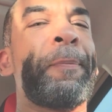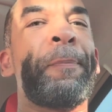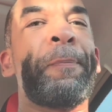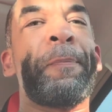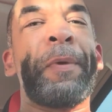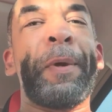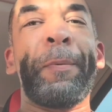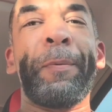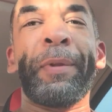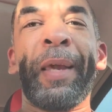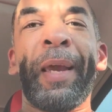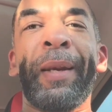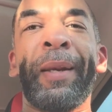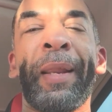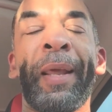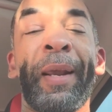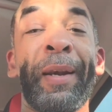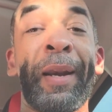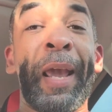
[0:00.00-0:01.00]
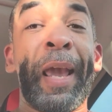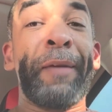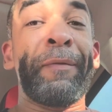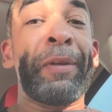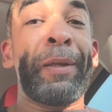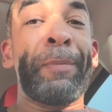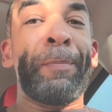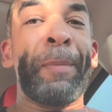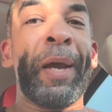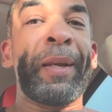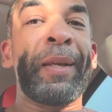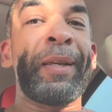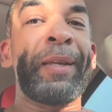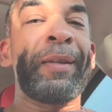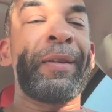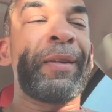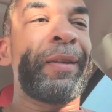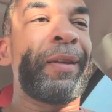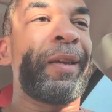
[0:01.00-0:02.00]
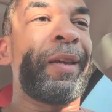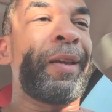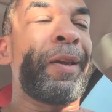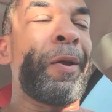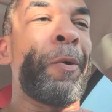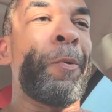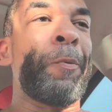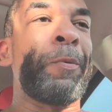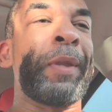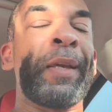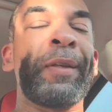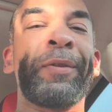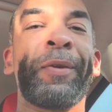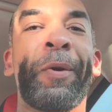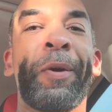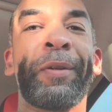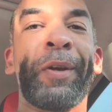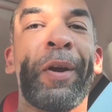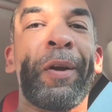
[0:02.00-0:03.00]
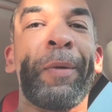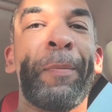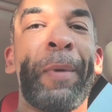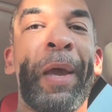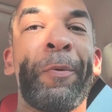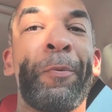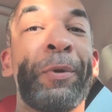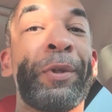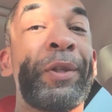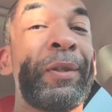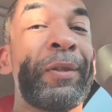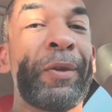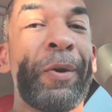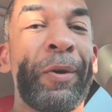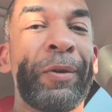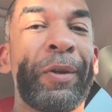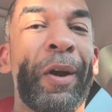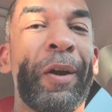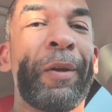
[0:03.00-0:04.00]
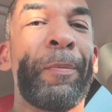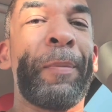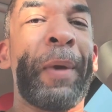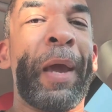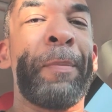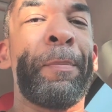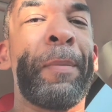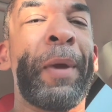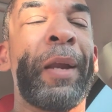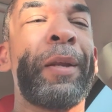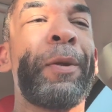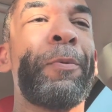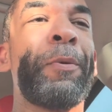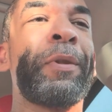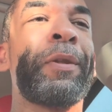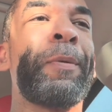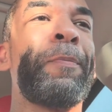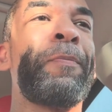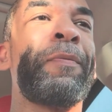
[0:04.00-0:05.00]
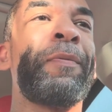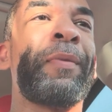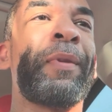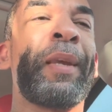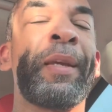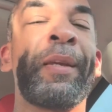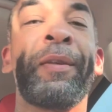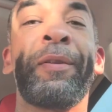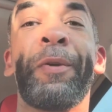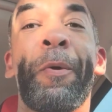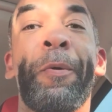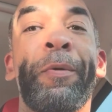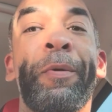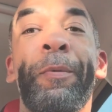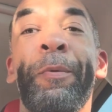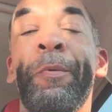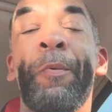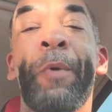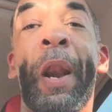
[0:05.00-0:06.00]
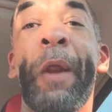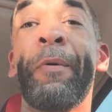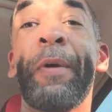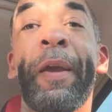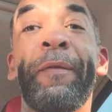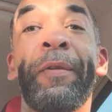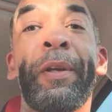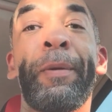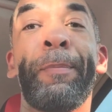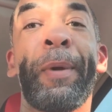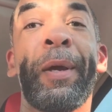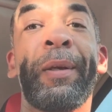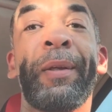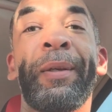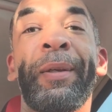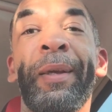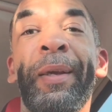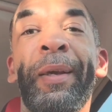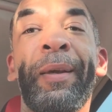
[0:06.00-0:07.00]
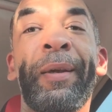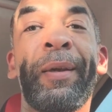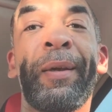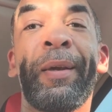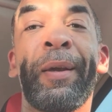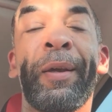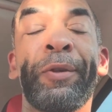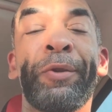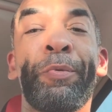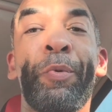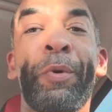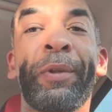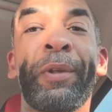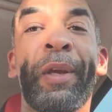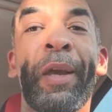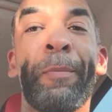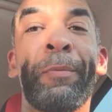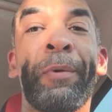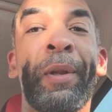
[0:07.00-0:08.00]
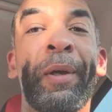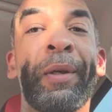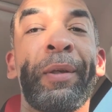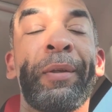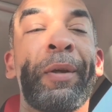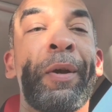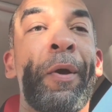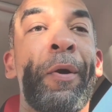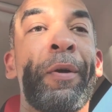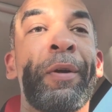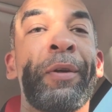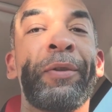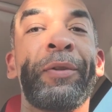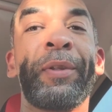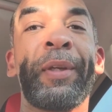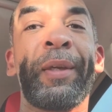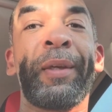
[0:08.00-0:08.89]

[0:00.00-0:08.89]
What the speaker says: people that didn't have any money. When she started talking about money with them, they told her, I don't have any money. I just want to come look at the car and see